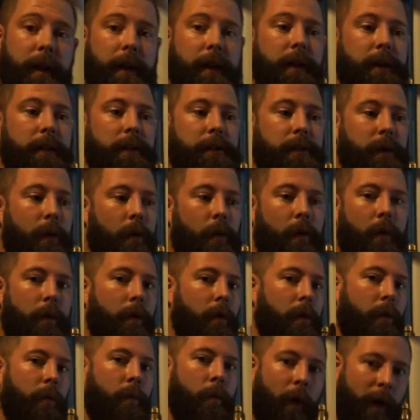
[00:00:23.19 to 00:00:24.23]
So,
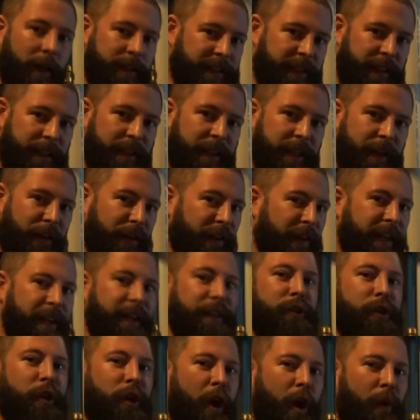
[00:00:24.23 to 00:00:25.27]
what's the deal?
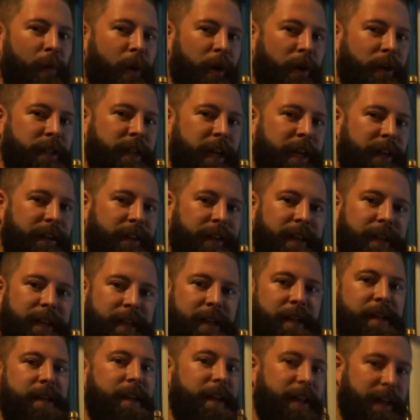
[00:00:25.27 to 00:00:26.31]
Is your hot water tank
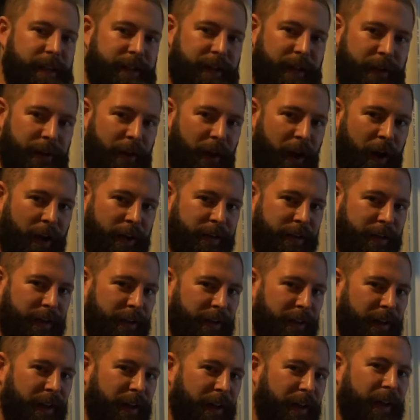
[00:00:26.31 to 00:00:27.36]
leaking? Is it not?
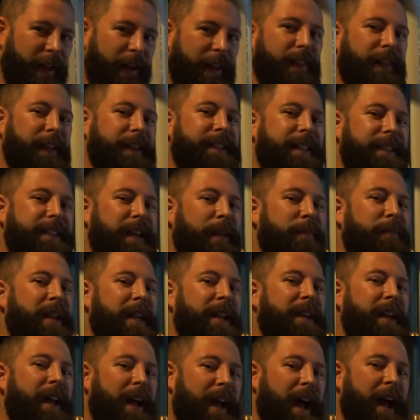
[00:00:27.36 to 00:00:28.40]
This is
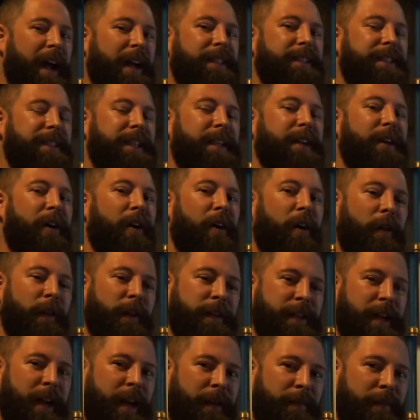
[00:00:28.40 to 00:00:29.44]
something I see all the
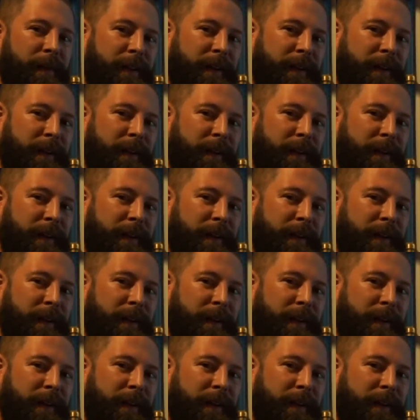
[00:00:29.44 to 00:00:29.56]
time.